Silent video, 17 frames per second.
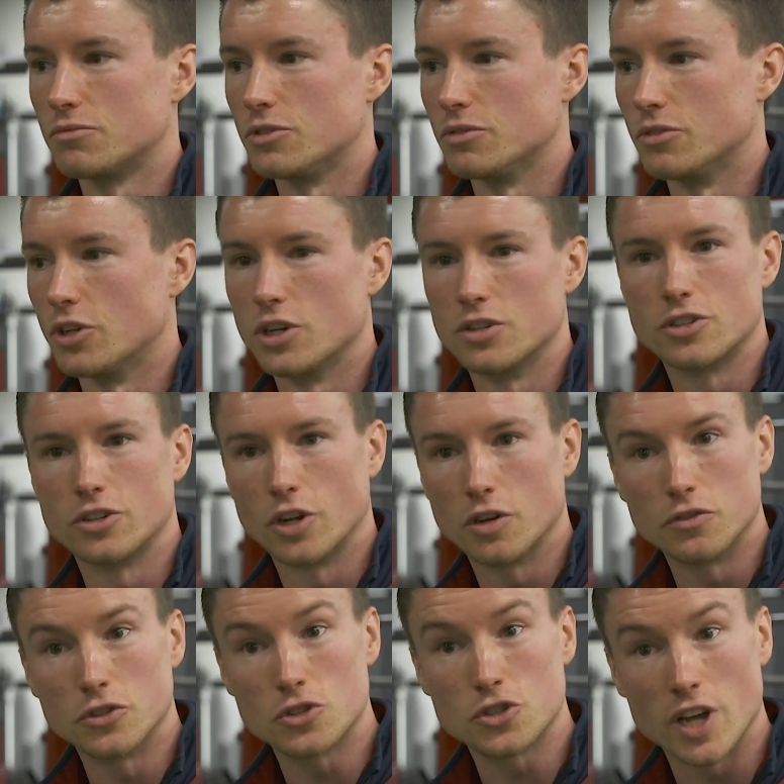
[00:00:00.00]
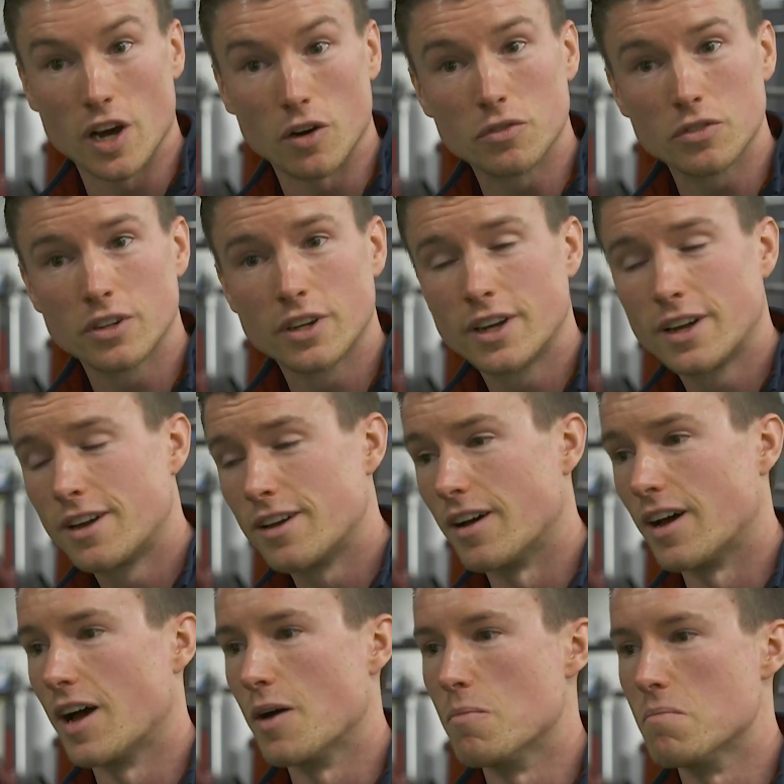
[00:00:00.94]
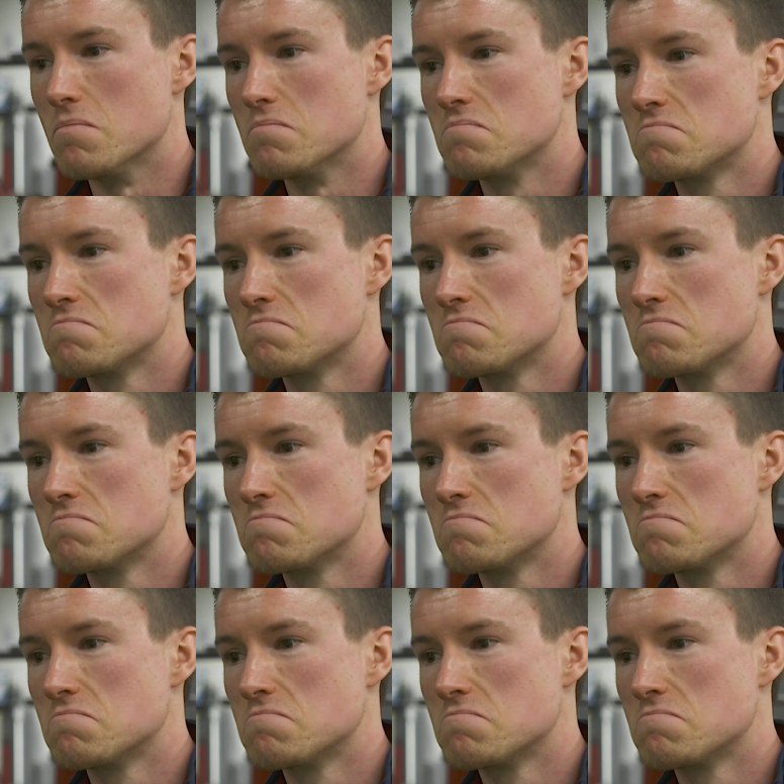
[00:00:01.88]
you've learned to love yourself. Um,